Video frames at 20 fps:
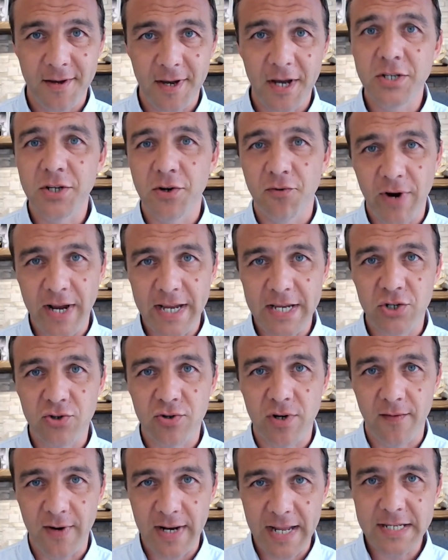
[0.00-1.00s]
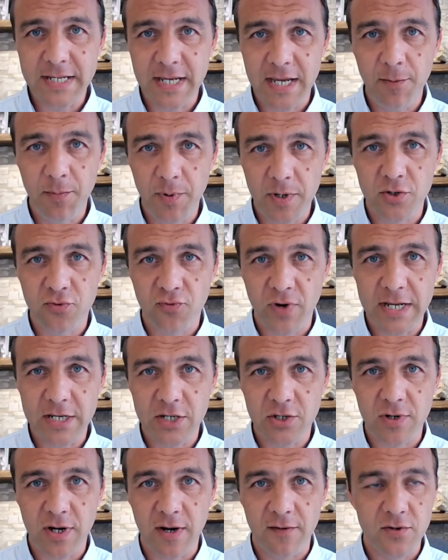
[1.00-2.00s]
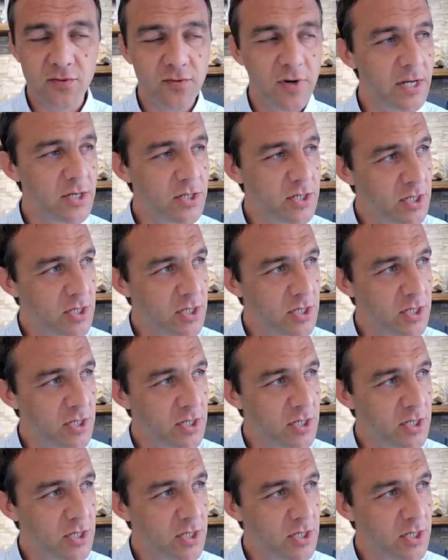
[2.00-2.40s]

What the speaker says: as a race driver. Let's keep it as race drivers, right?